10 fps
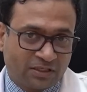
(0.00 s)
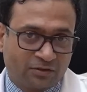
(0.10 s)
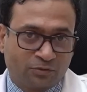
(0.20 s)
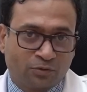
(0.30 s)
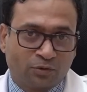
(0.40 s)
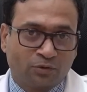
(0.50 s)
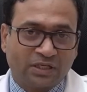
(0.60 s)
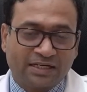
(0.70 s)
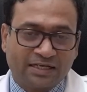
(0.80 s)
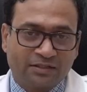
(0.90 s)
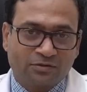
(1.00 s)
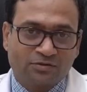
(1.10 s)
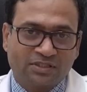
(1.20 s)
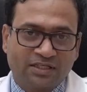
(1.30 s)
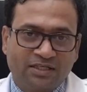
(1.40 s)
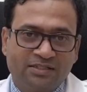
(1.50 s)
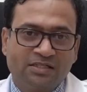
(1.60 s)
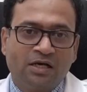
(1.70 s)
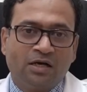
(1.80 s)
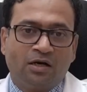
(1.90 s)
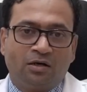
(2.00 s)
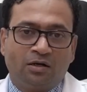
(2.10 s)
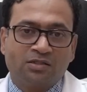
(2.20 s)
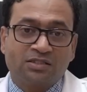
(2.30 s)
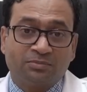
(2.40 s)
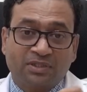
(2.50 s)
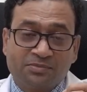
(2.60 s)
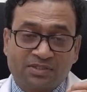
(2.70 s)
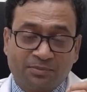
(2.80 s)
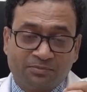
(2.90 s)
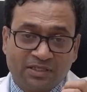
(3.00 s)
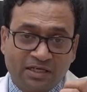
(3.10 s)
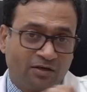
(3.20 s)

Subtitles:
to rule out acanthocytes, or sometimes some young